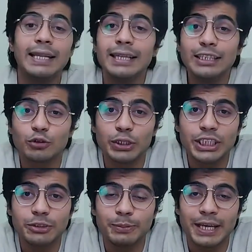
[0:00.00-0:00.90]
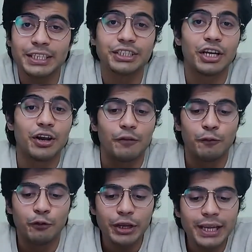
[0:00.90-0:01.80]
In the squeeze page,
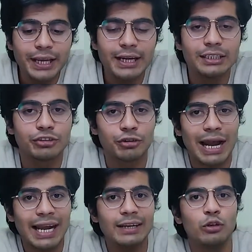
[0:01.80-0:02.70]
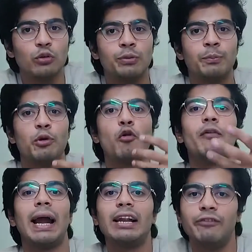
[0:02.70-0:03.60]
we try to
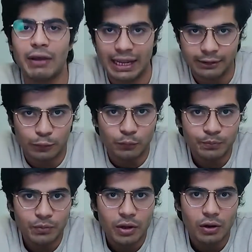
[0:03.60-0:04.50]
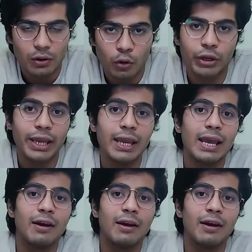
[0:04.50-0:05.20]
provide value. Okay,